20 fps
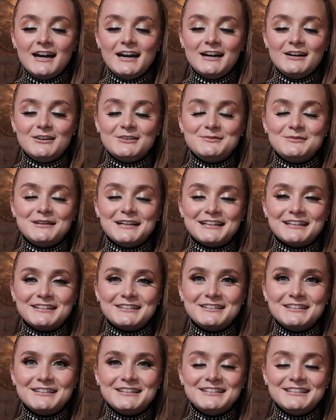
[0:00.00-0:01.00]
oh my
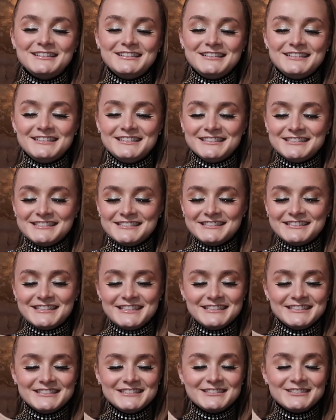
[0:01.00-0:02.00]
gosh,
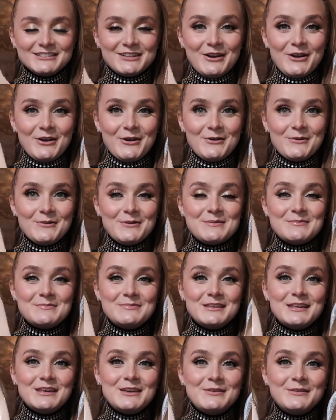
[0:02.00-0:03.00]
they're so
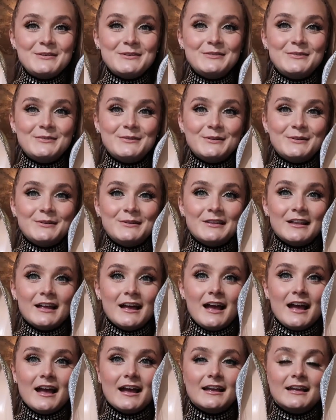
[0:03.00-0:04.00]
beautiful.
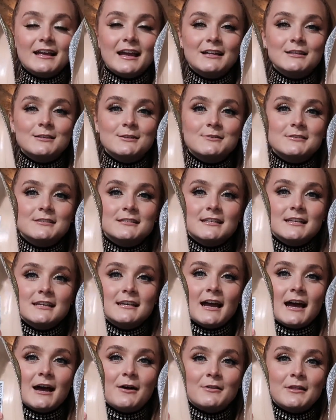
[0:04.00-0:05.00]
Can you see
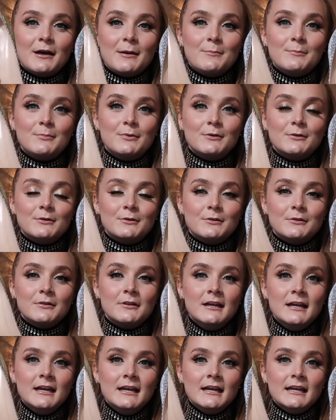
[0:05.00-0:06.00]
how that buckle
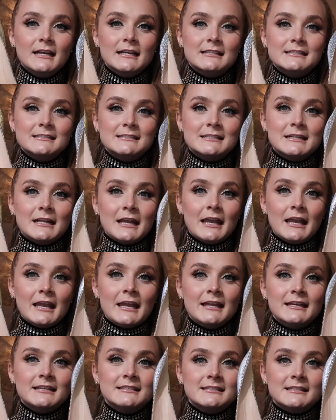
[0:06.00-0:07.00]
is
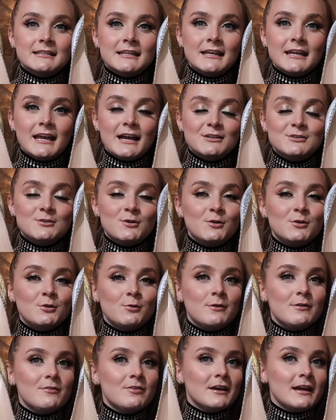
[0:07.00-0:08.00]
glistening? I don't
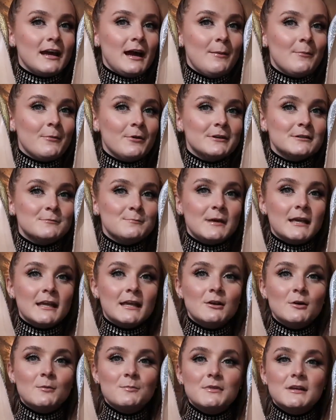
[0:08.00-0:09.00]
know if the camera is
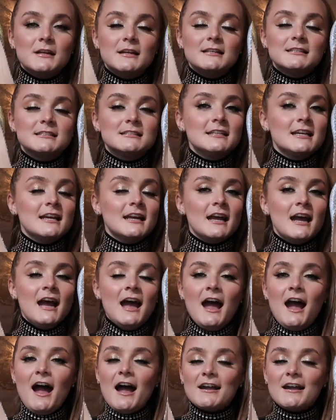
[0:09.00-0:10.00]
picking up the glistening, I